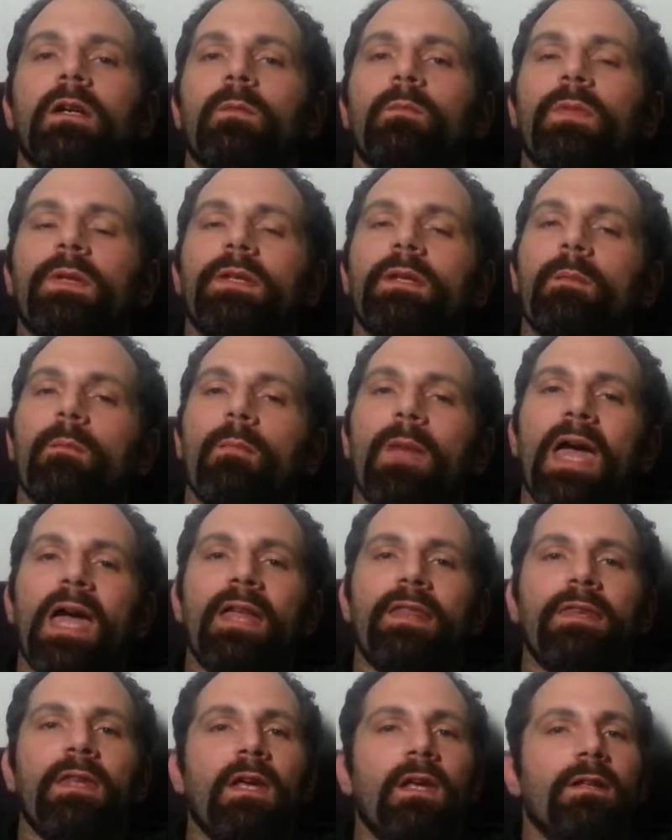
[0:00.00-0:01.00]
But the
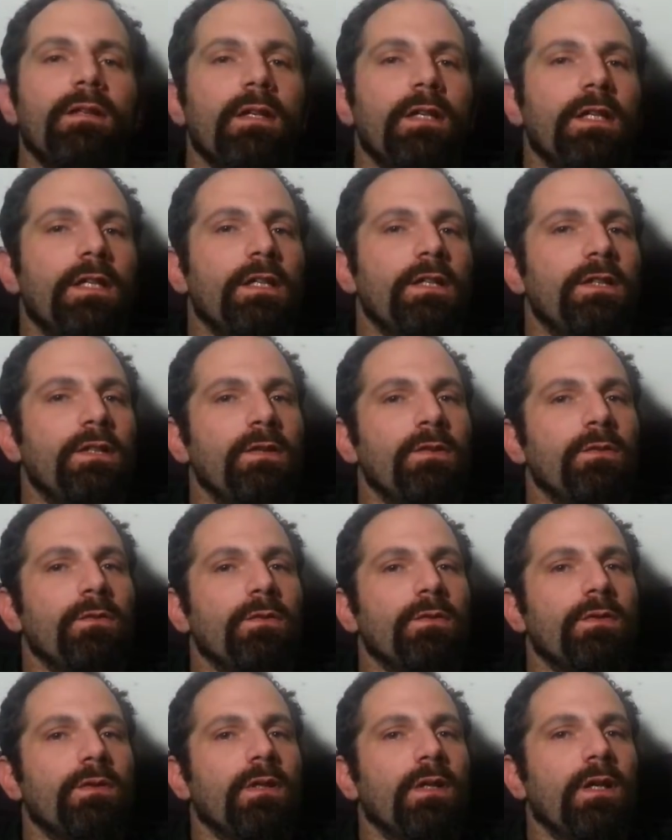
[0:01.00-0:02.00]
math that he used
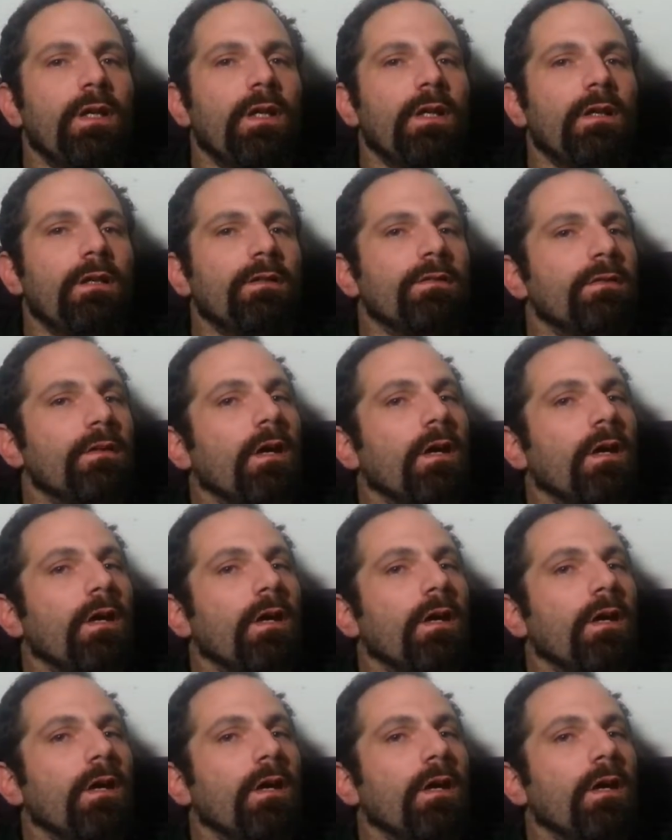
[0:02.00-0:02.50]
is